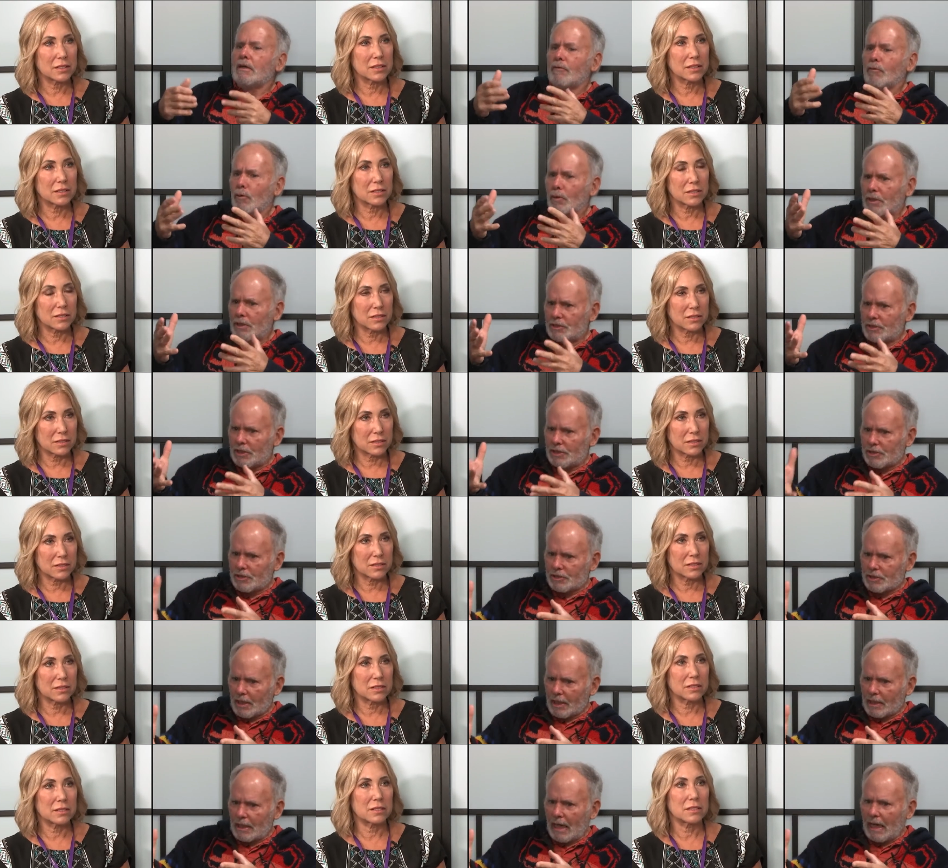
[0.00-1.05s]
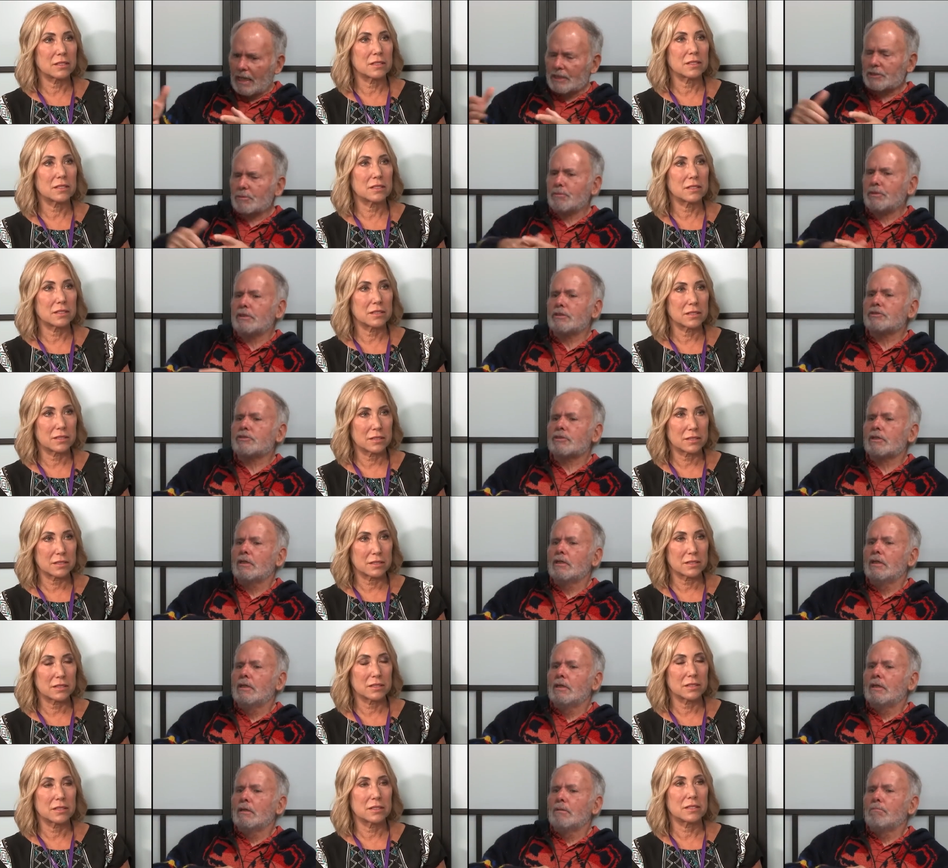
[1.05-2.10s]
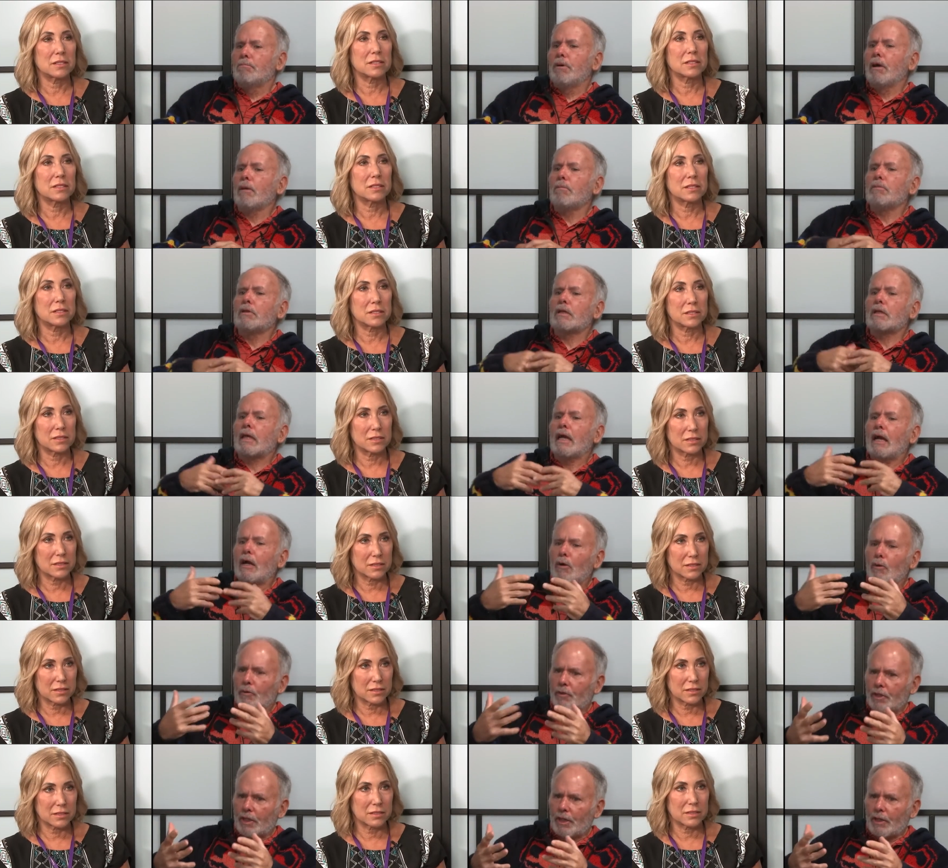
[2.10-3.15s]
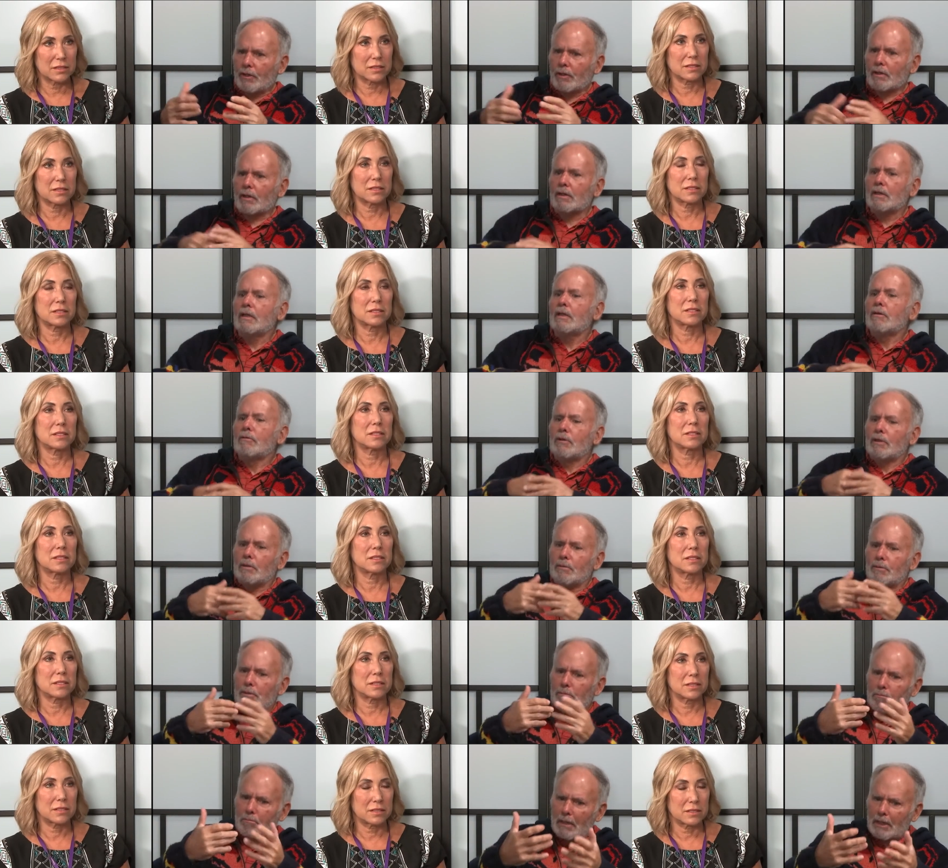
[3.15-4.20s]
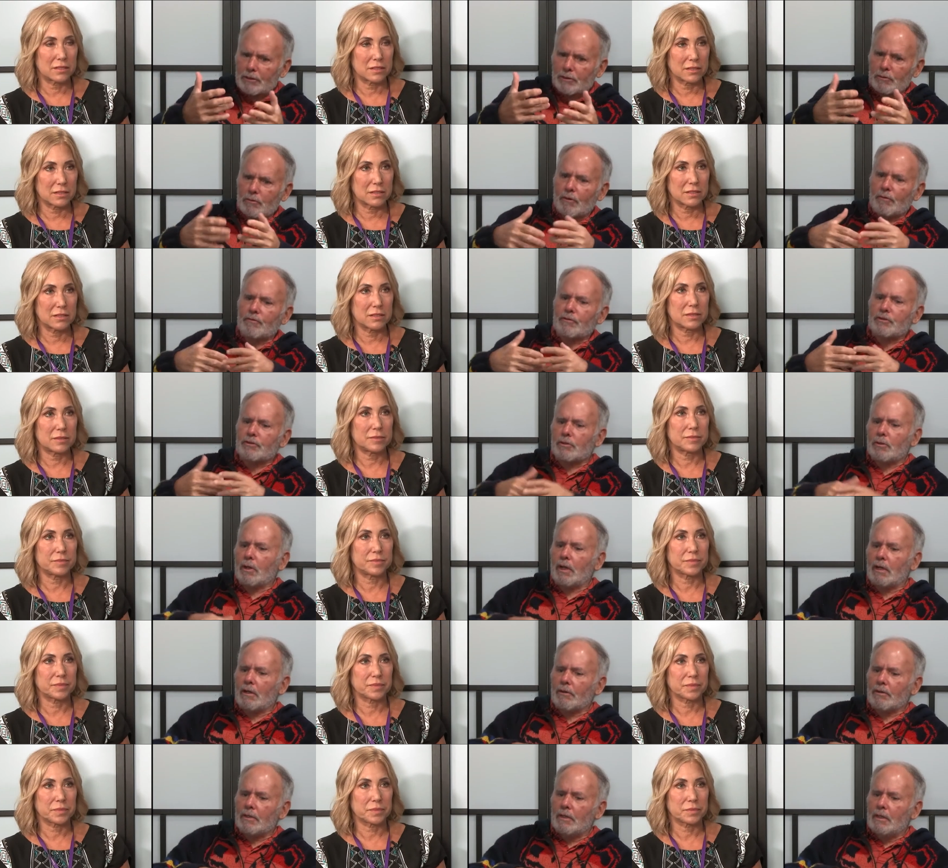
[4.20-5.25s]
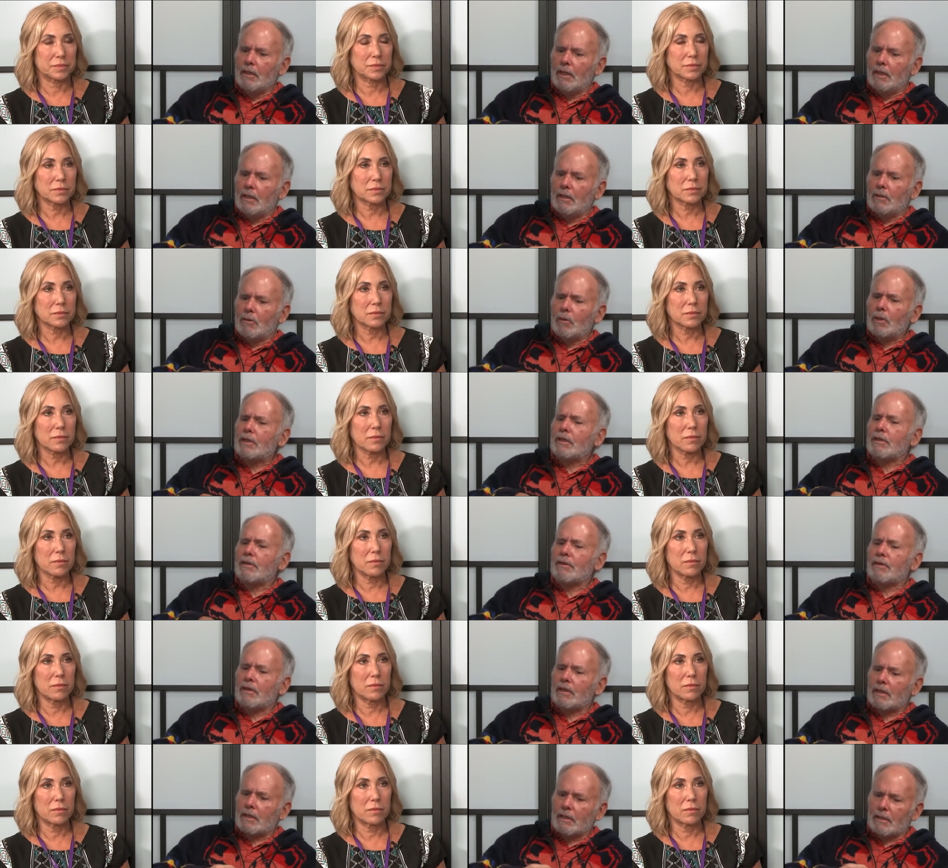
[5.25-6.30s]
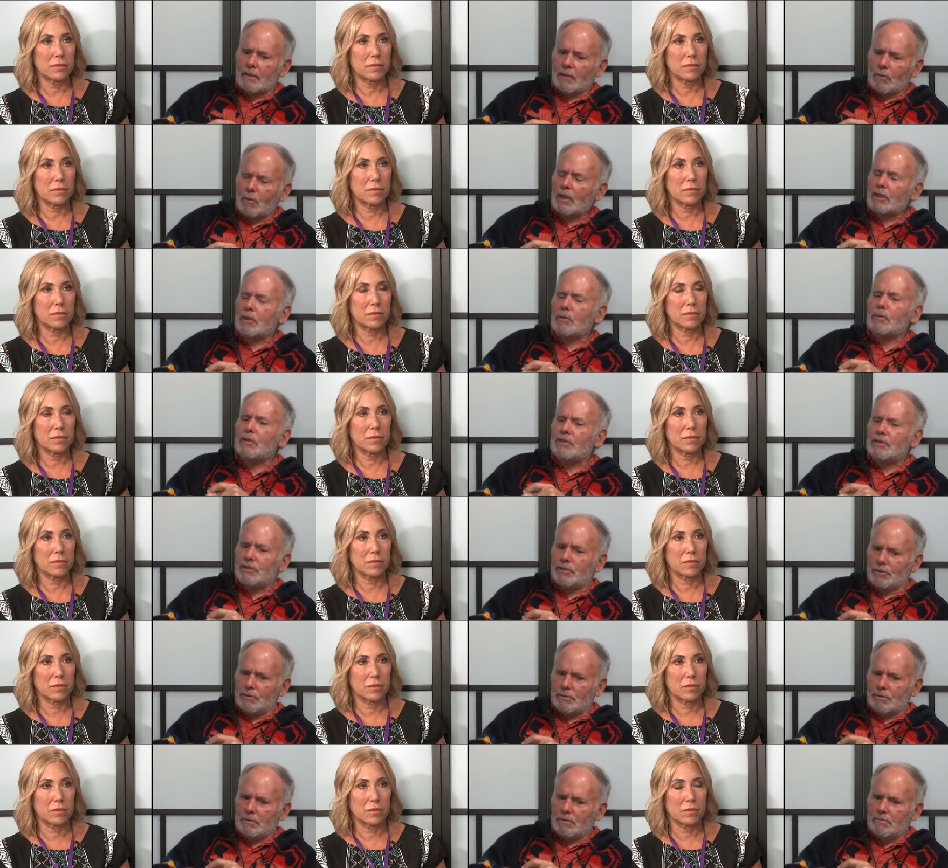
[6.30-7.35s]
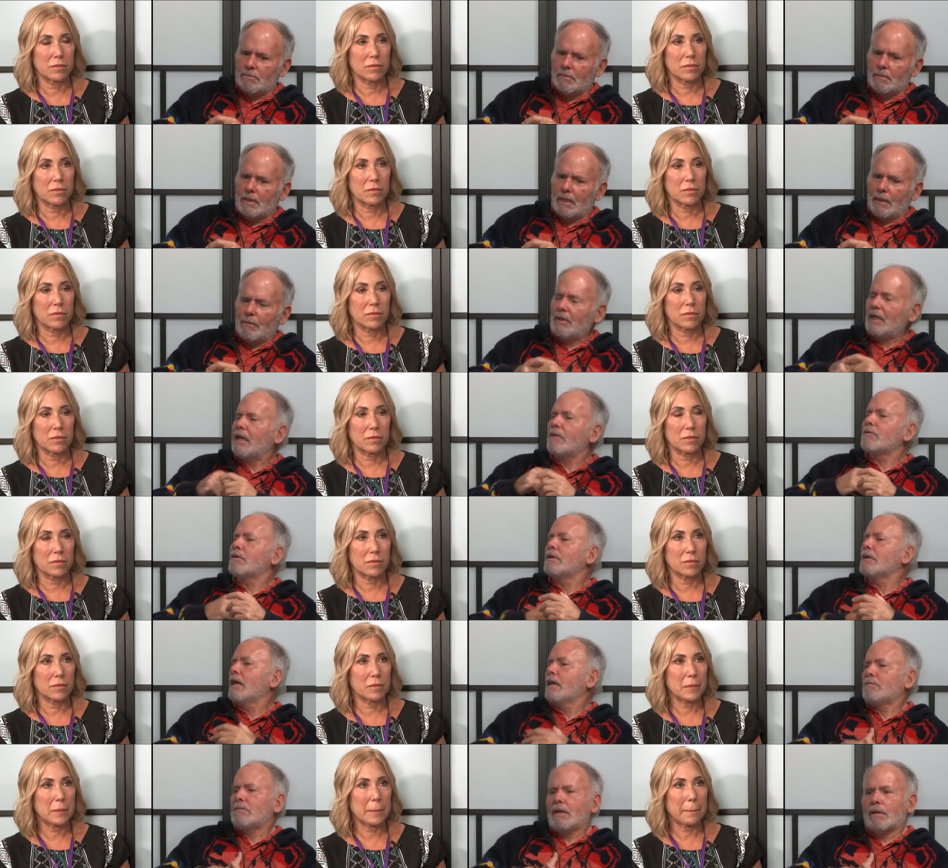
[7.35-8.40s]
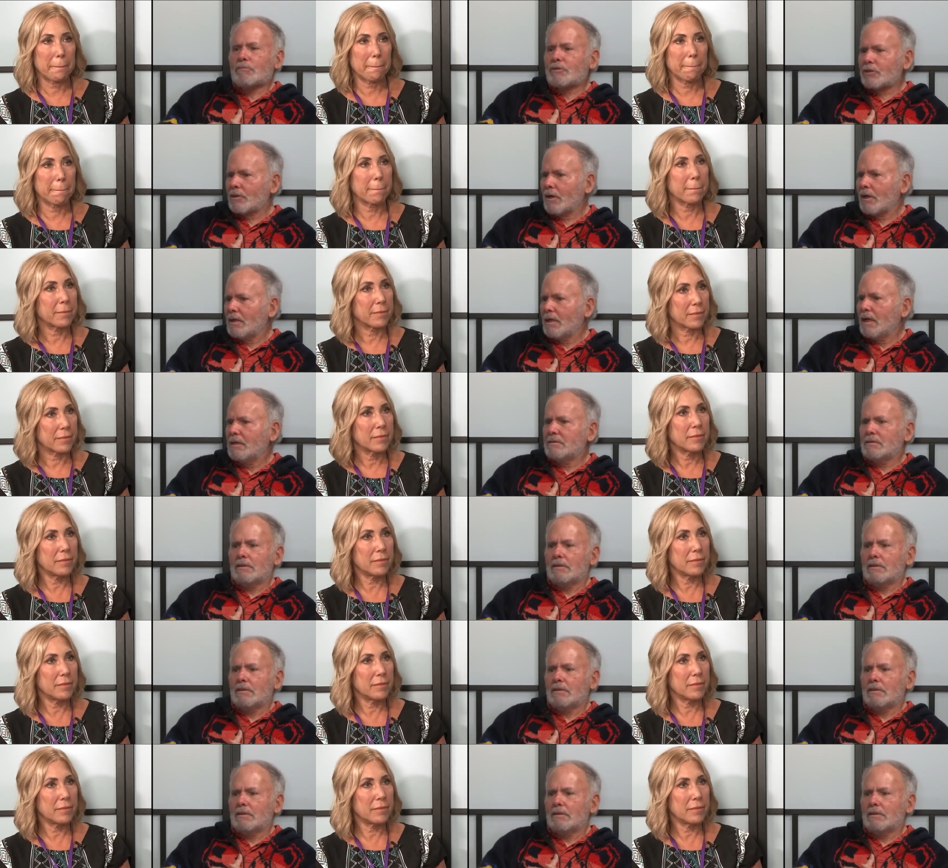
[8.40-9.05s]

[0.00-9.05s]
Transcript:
Speaker 1: of organizations like hospice, public health care, whether it be mental or physical health. What do you think, or what can we do? I mean, I'm sorry,